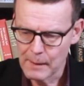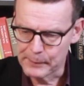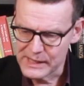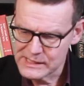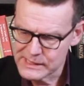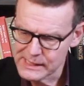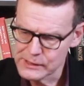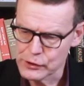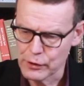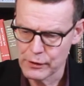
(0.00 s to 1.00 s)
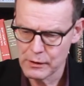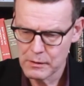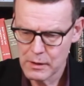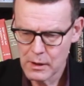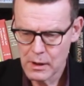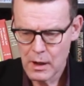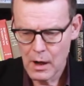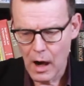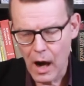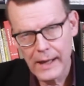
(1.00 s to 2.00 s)
Pre-season,
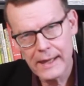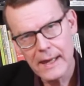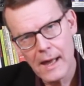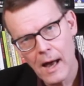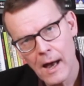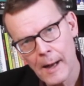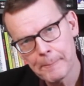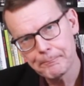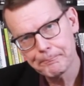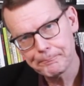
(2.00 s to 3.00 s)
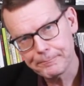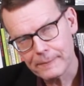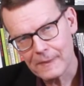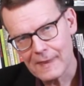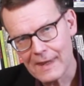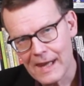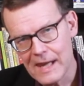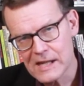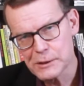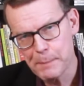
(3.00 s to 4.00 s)
I
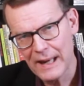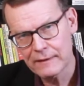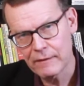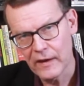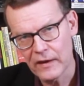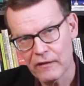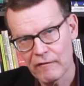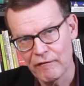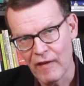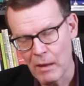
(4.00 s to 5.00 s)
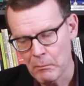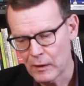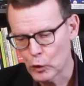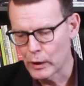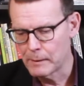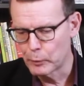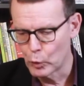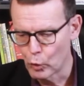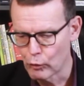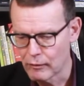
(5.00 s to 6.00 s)
expected them to
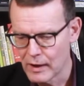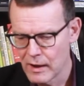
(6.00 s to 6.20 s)
improve.